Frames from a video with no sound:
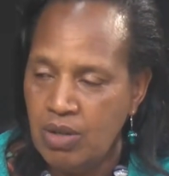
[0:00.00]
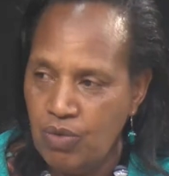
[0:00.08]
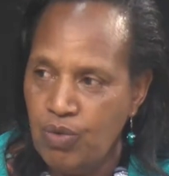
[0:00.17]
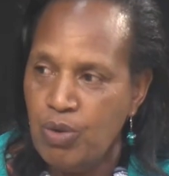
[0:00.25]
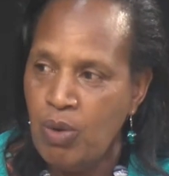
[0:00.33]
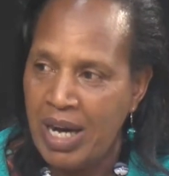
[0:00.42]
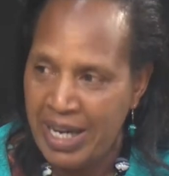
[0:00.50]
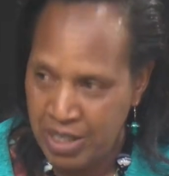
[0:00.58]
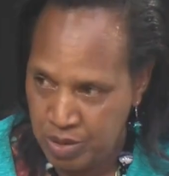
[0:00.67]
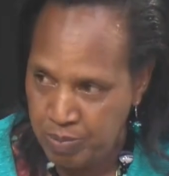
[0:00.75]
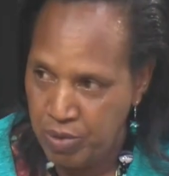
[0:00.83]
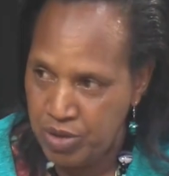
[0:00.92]
We were
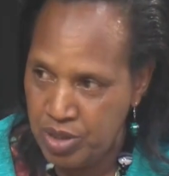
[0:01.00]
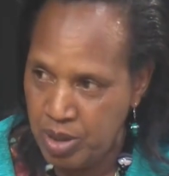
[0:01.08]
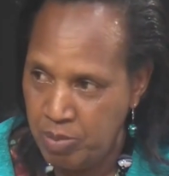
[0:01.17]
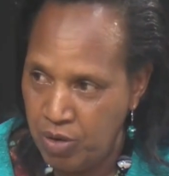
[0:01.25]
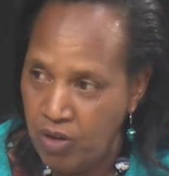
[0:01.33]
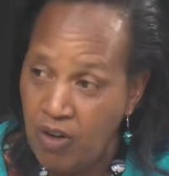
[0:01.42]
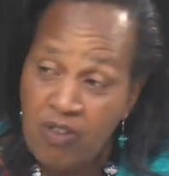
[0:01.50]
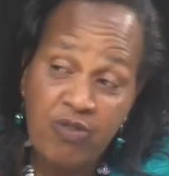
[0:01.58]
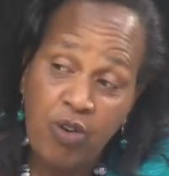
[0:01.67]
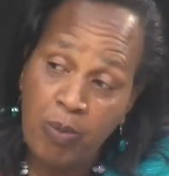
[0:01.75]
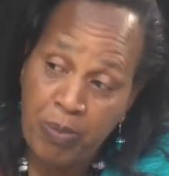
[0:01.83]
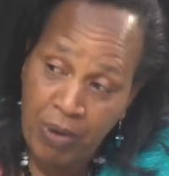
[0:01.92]
responsible
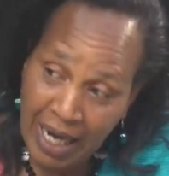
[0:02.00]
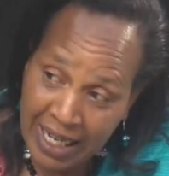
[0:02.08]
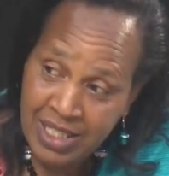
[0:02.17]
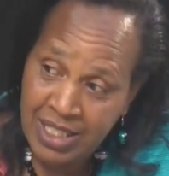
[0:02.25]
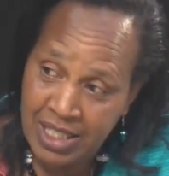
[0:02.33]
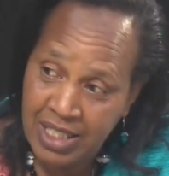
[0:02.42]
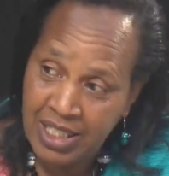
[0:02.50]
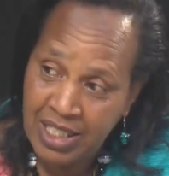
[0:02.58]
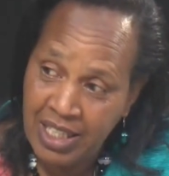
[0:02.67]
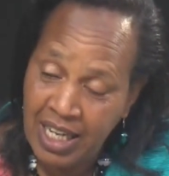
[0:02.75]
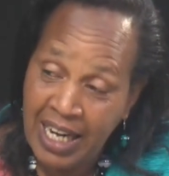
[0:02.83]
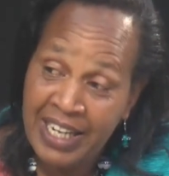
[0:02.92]
for planting
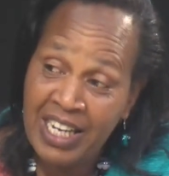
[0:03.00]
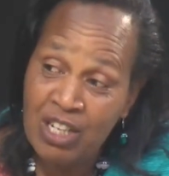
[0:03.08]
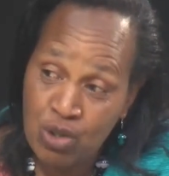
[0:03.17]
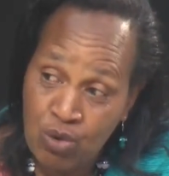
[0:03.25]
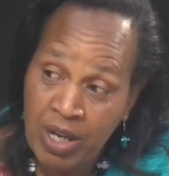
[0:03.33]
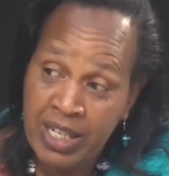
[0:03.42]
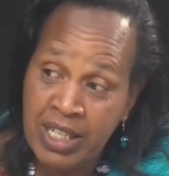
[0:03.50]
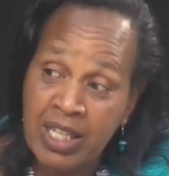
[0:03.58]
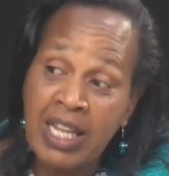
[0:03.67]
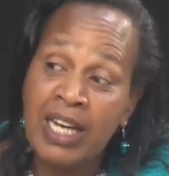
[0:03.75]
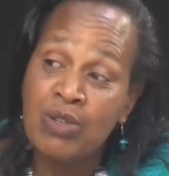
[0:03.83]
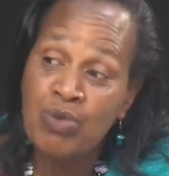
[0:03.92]
and ensuring
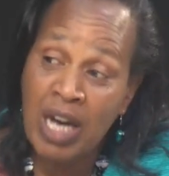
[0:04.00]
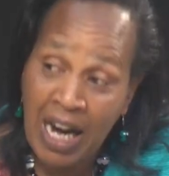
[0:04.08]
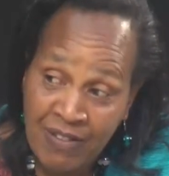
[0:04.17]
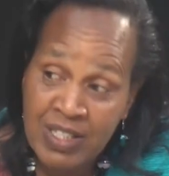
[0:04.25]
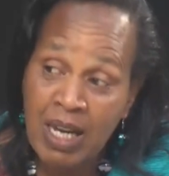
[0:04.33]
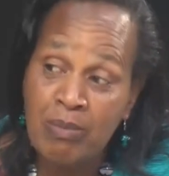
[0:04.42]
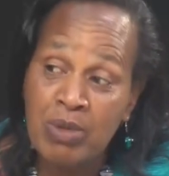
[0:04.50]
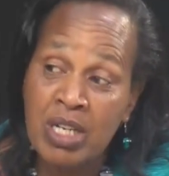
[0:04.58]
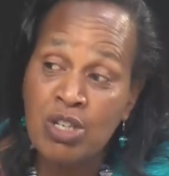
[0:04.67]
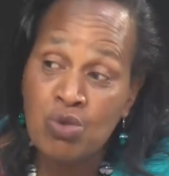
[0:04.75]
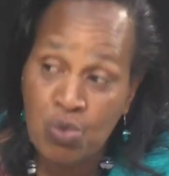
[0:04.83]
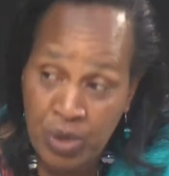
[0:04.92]
that we have something
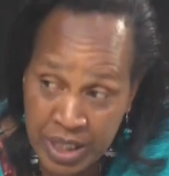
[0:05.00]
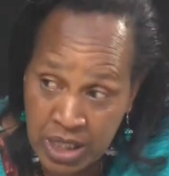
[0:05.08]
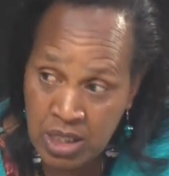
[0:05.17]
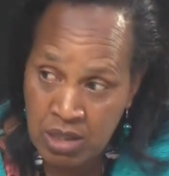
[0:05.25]
to eat.